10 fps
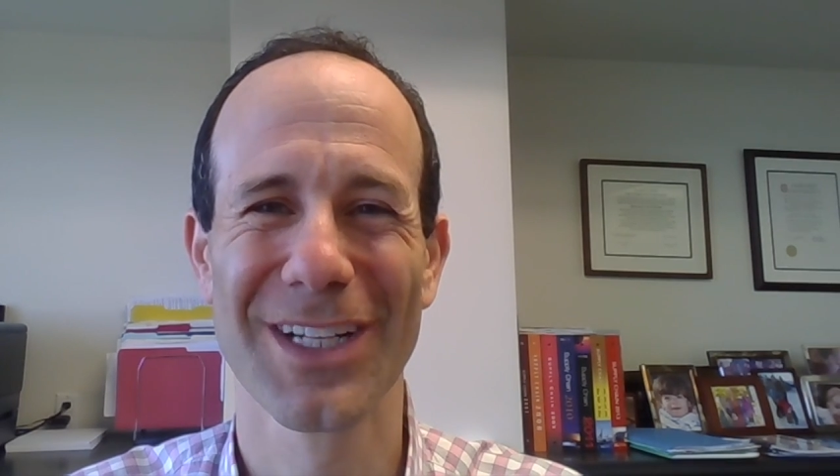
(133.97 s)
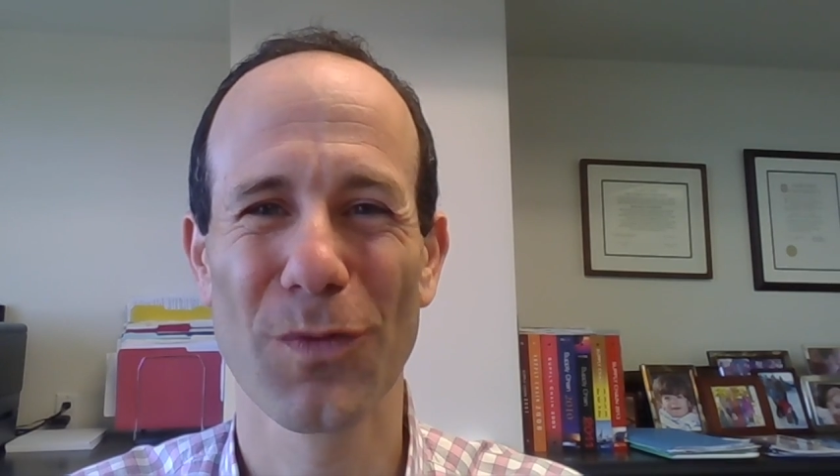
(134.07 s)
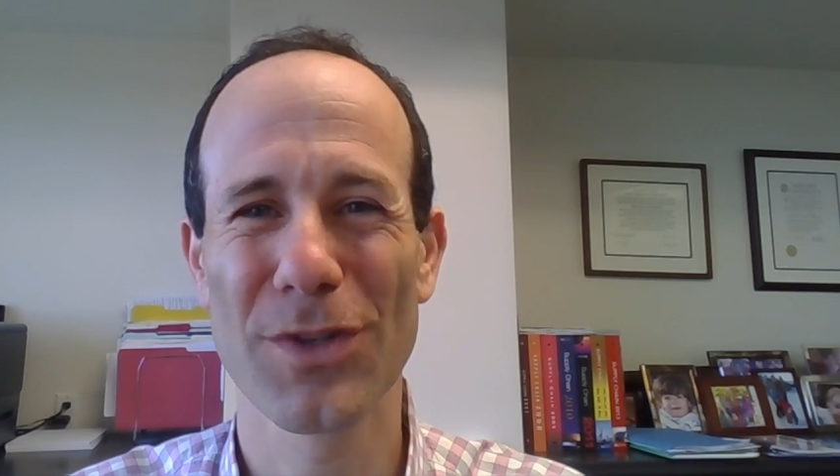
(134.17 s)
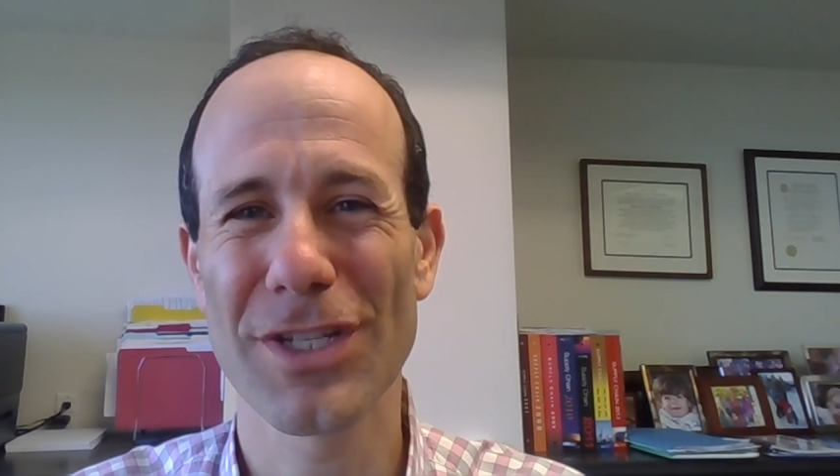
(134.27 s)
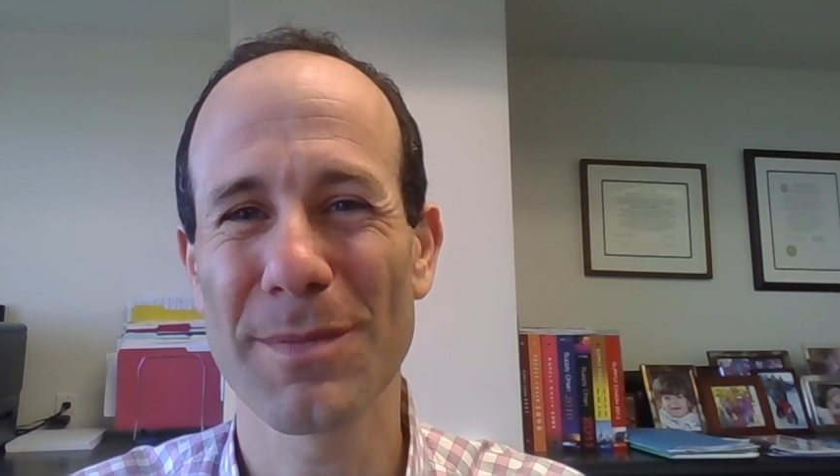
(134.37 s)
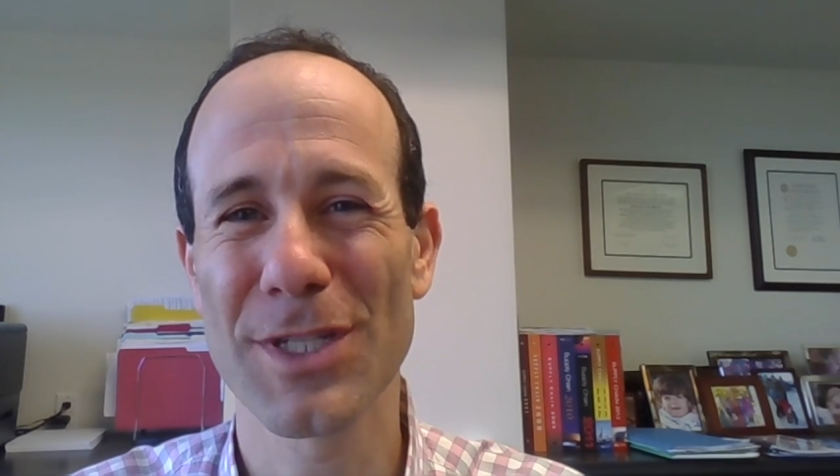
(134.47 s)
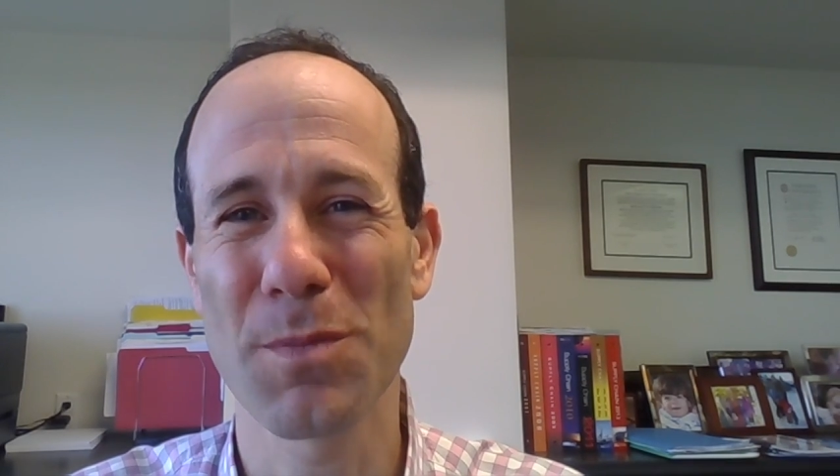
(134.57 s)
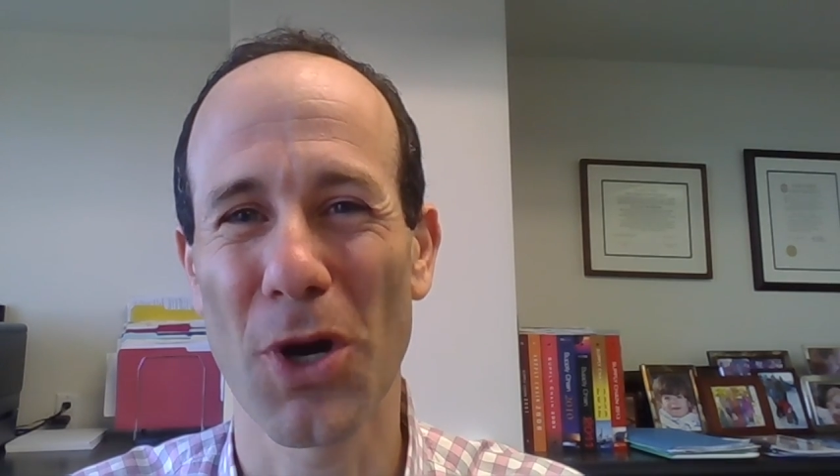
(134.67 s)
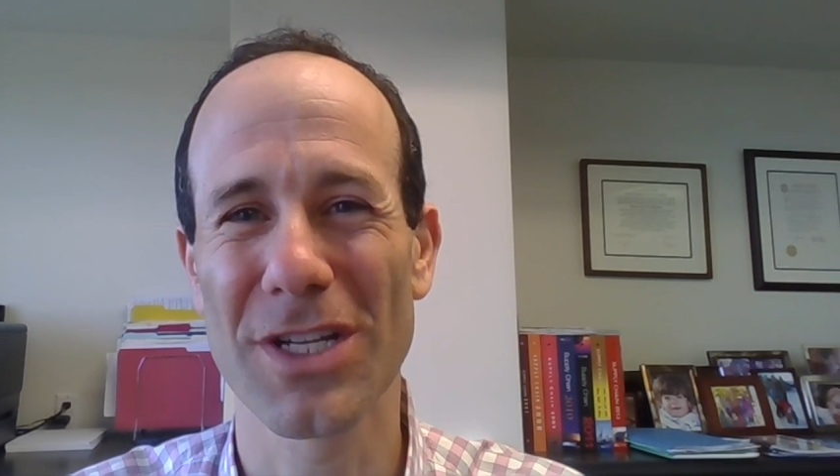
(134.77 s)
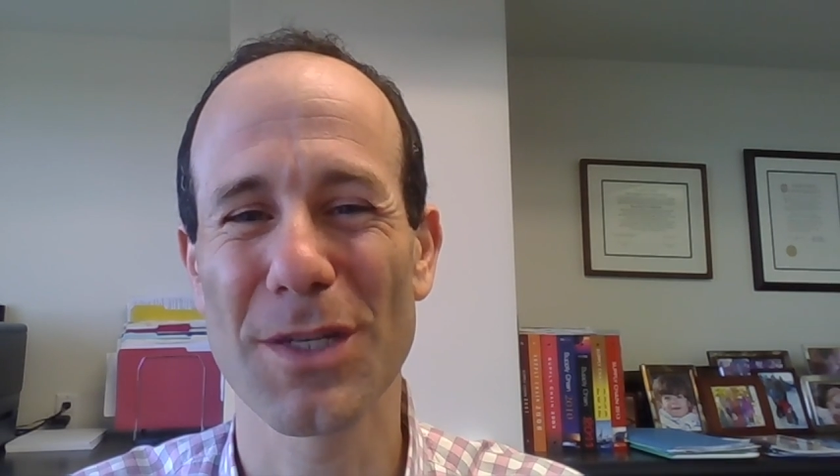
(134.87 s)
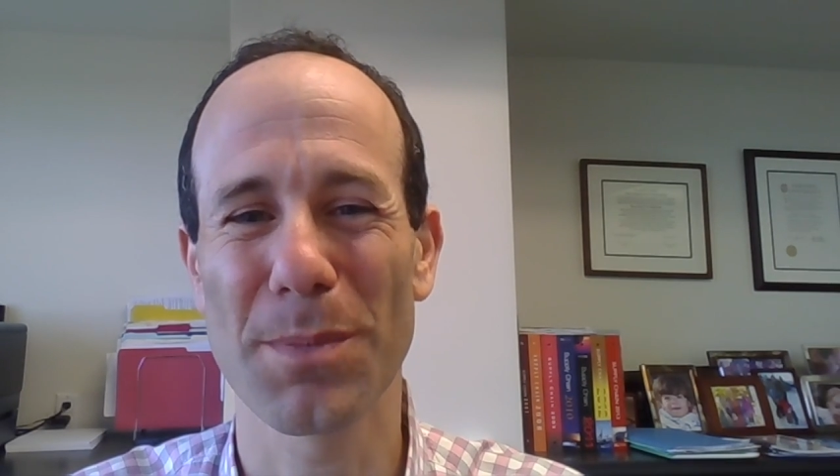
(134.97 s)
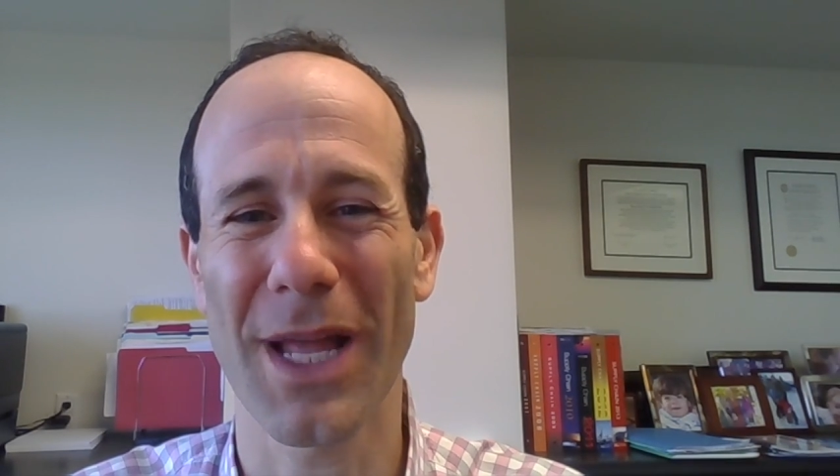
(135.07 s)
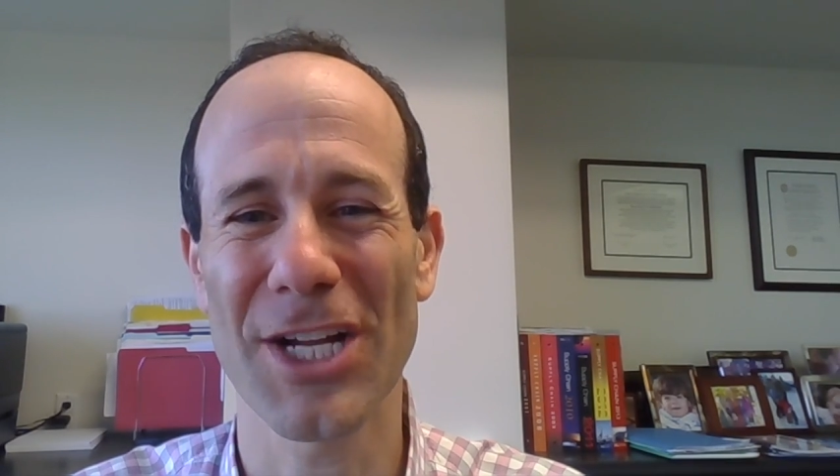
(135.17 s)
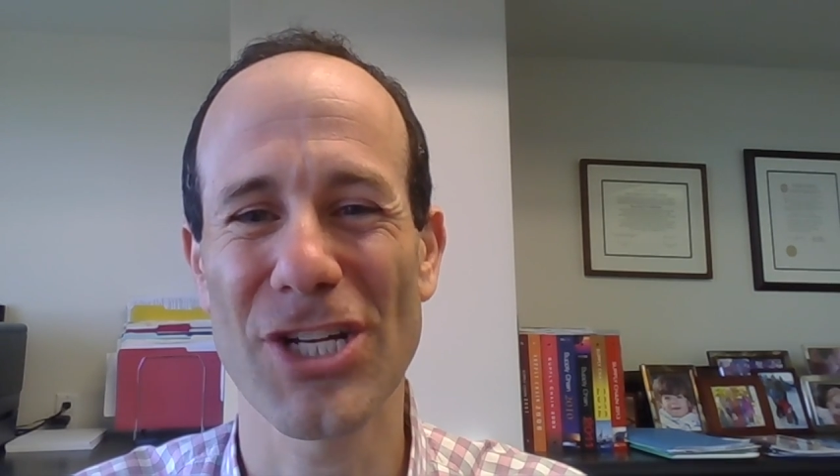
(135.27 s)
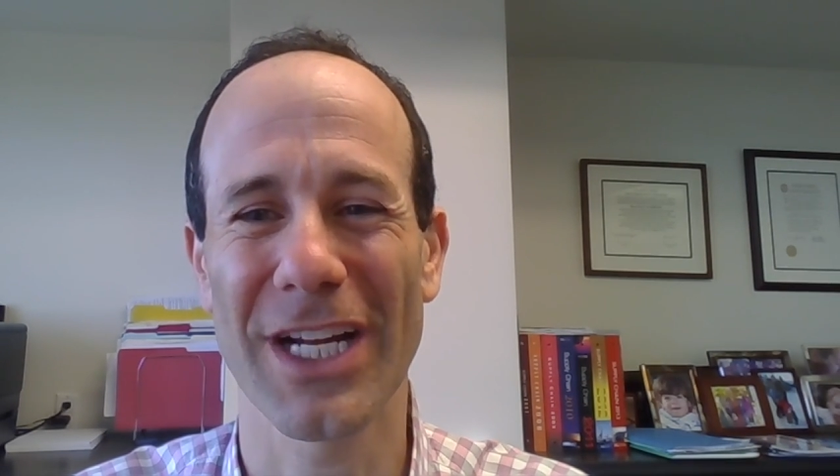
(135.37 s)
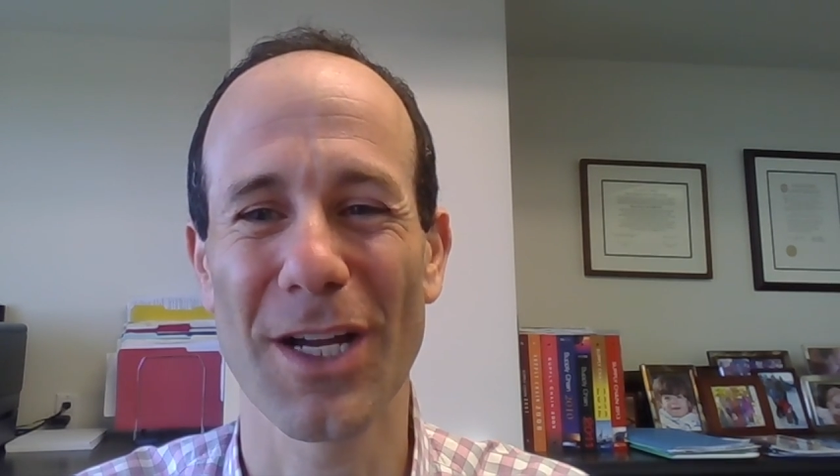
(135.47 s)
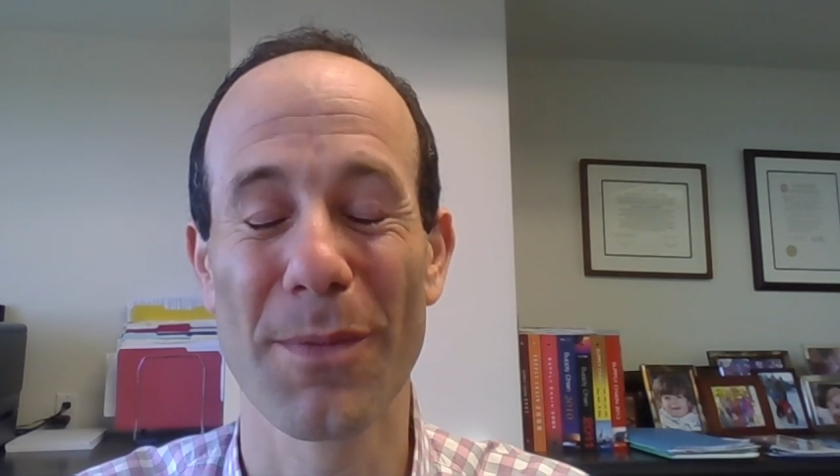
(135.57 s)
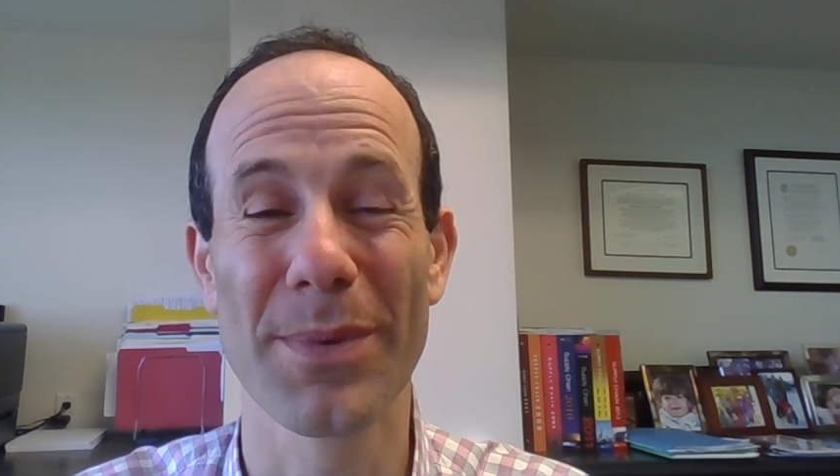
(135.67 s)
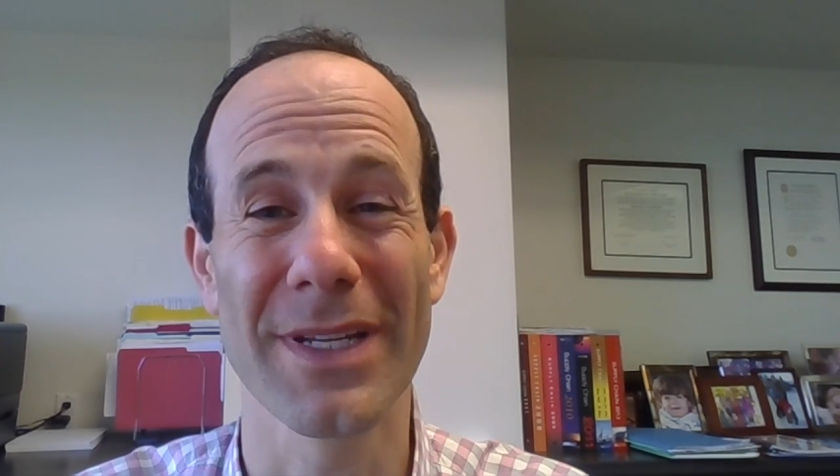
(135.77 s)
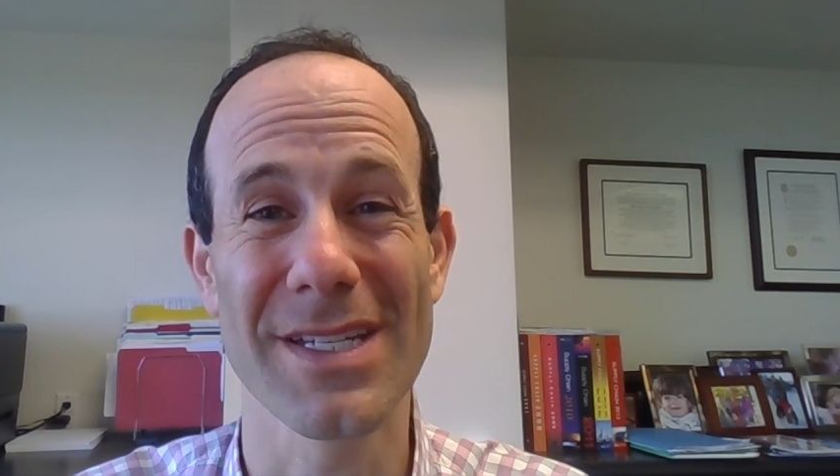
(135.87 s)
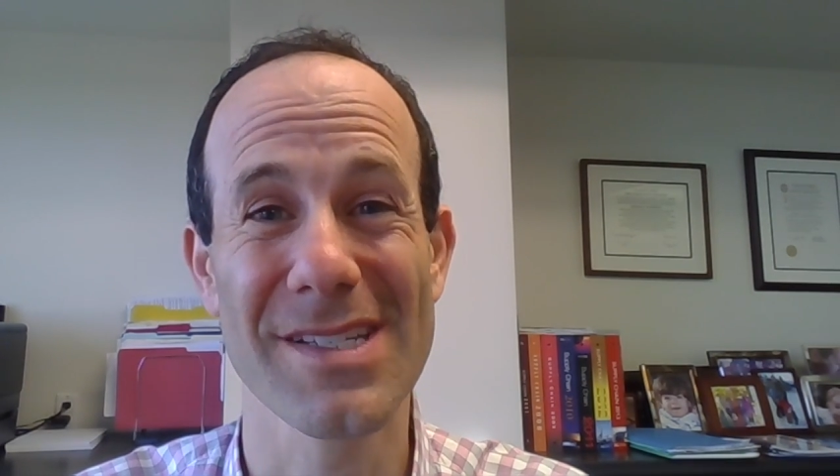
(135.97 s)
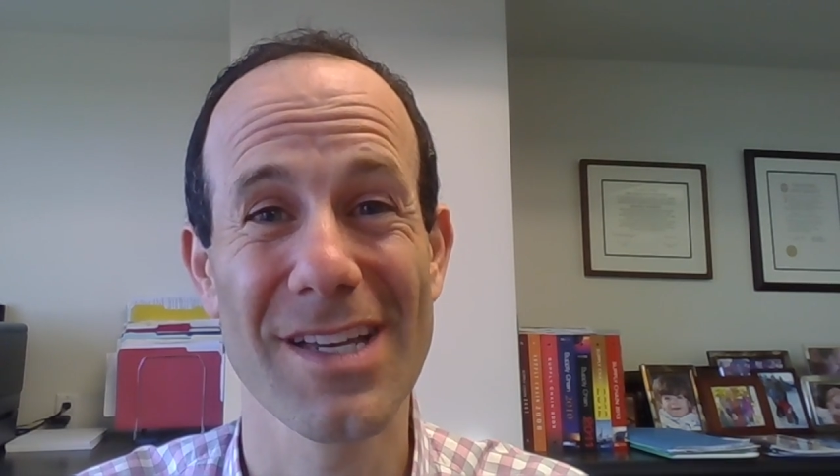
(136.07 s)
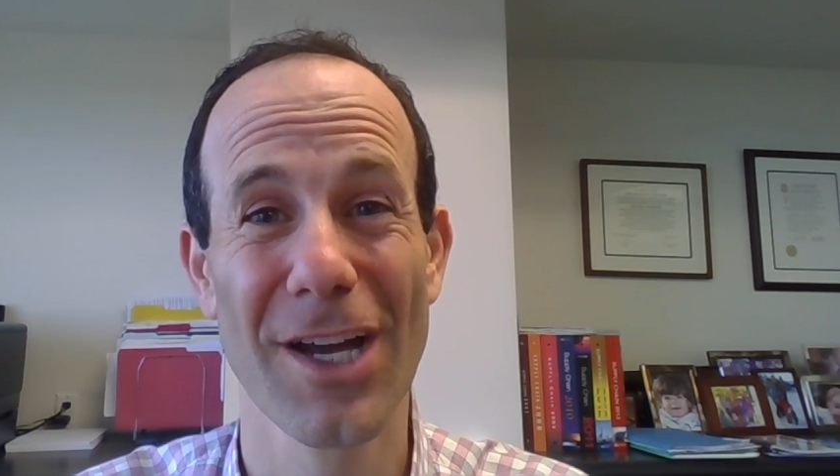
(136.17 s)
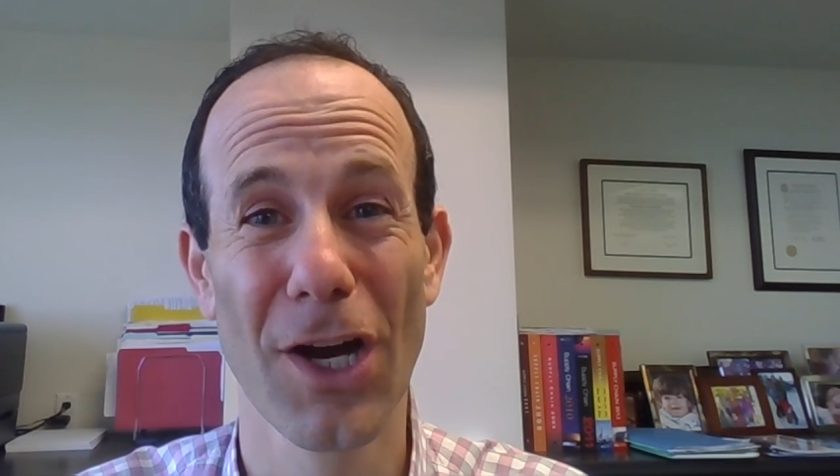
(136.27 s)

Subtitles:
Well, some smart supply chain companies